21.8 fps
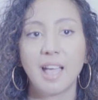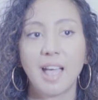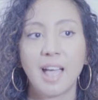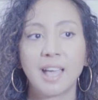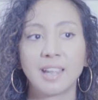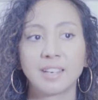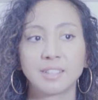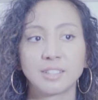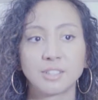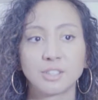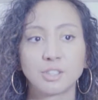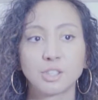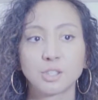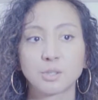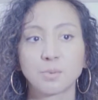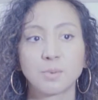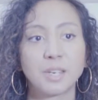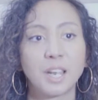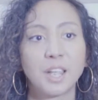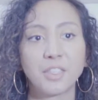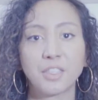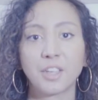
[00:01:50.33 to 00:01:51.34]
And just
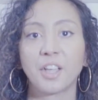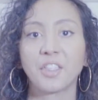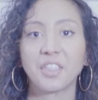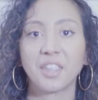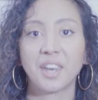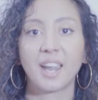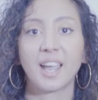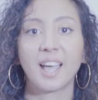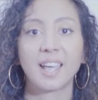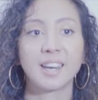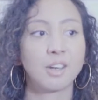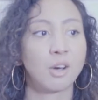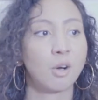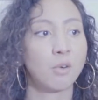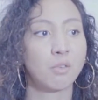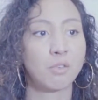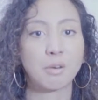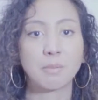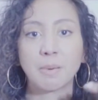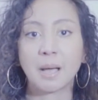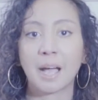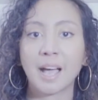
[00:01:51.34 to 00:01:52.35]
when I thought that I had
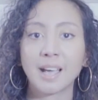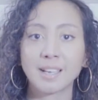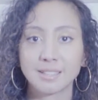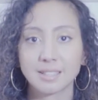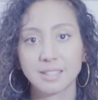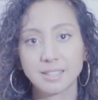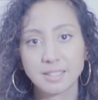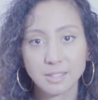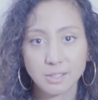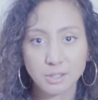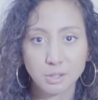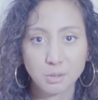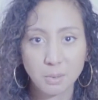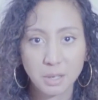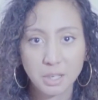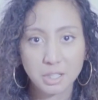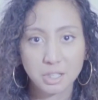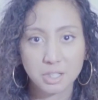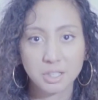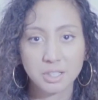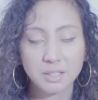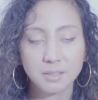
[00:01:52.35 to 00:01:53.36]
overpassed that
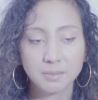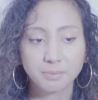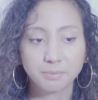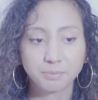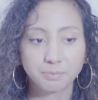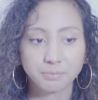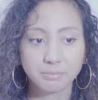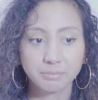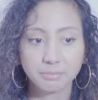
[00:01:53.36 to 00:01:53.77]
situation,